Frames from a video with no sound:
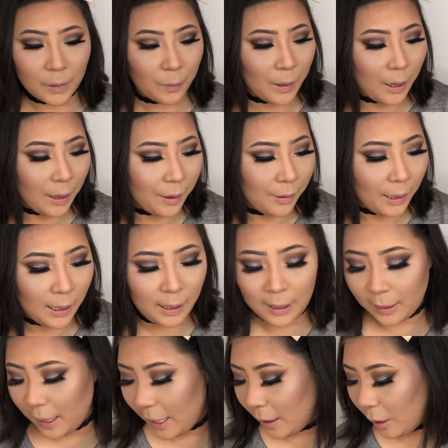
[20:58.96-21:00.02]
Wow, I really
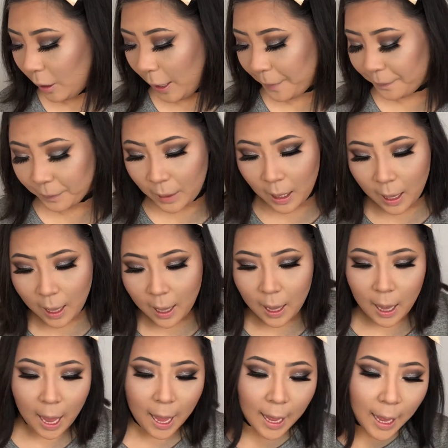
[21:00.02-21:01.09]
like that. Okay,
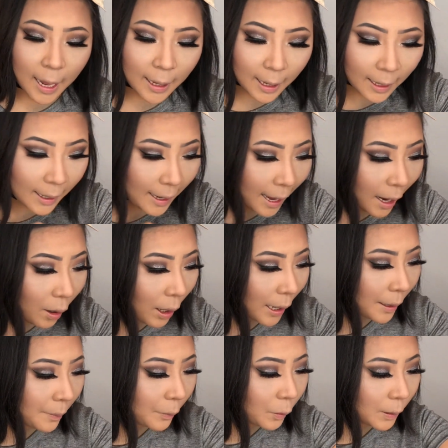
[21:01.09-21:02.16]
and now
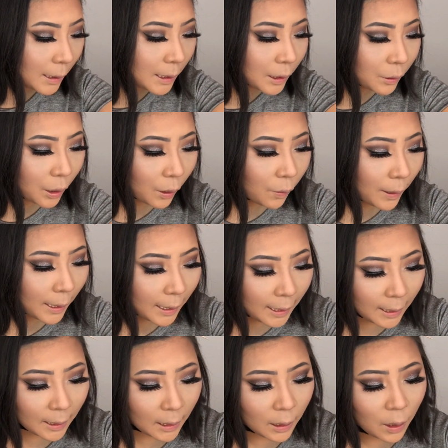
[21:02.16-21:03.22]
I'm going to go
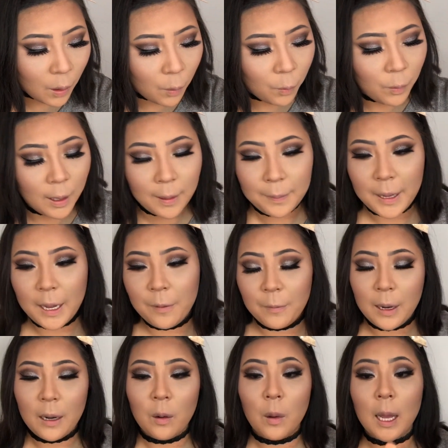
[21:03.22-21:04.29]
in with my
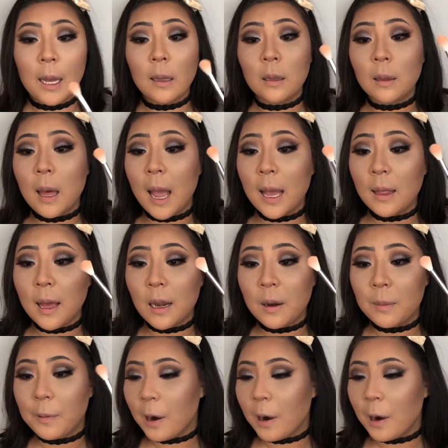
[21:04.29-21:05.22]
Wet n Wild highlighter